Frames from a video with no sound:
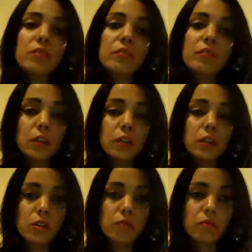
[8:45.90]
are very
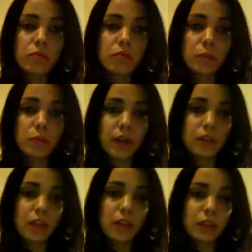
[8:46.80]
closed off from that.
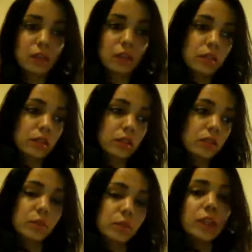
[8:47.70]

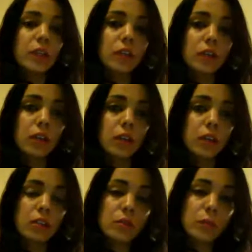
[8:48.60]
Speaking
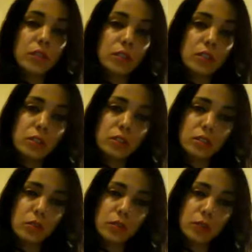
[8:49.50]
to me is
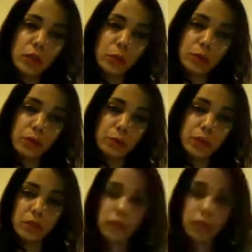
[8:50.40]
considered very
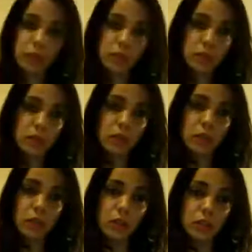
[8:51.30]
primitive. I consider
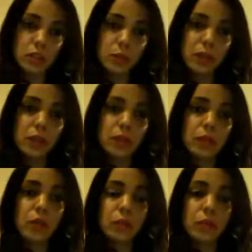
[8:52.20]
speaking
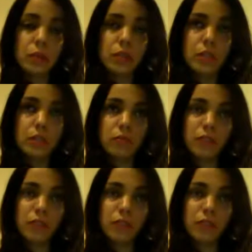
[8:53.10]
very primitive.